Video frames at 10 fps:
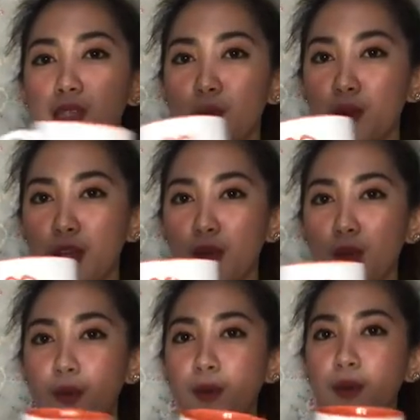It's so
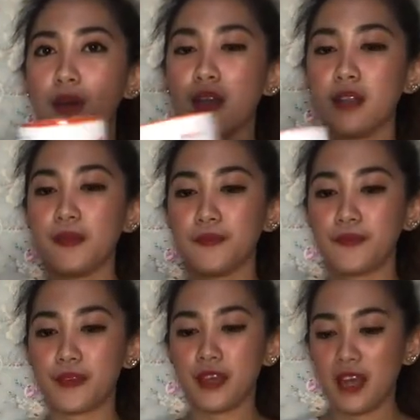cute.
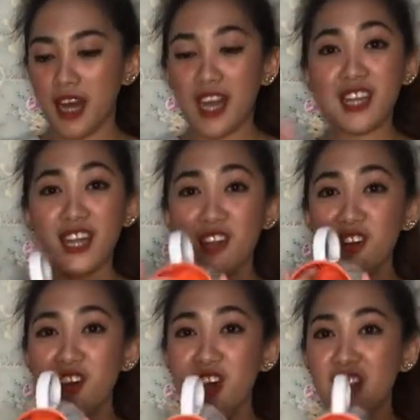Ang ganda
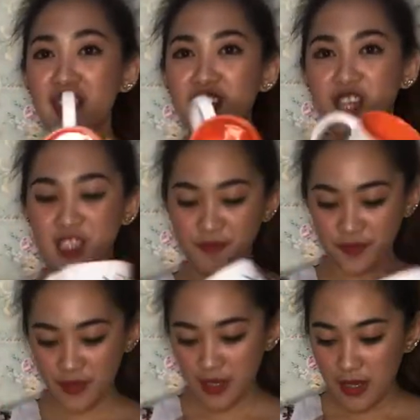ng color, no?
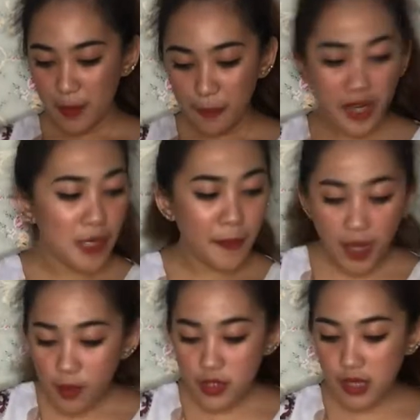Parang
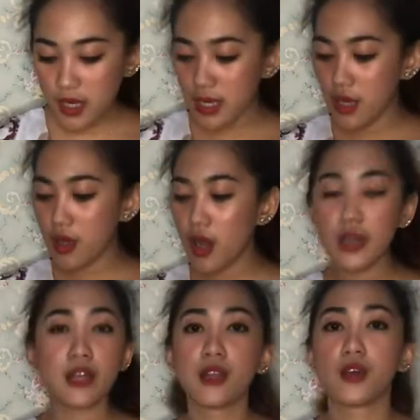napakauso talaga ng
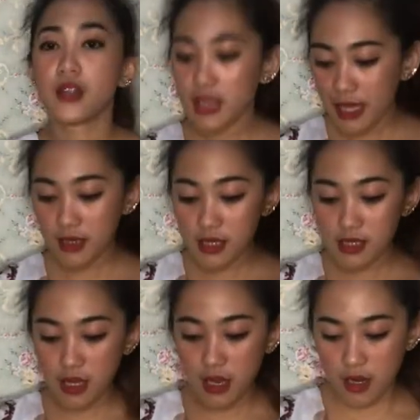color na to, like
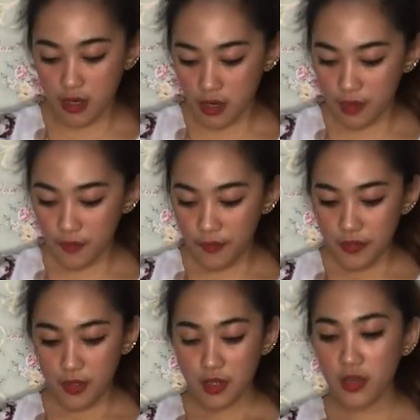this year.
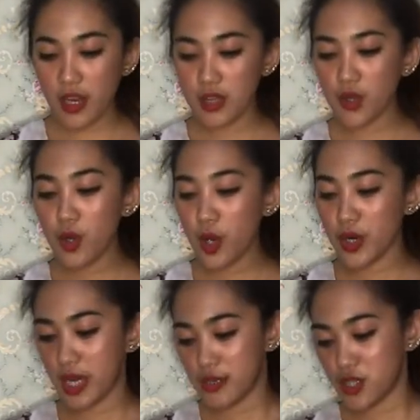Yung ganitong
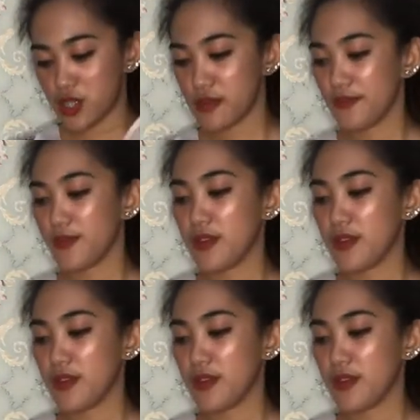orange.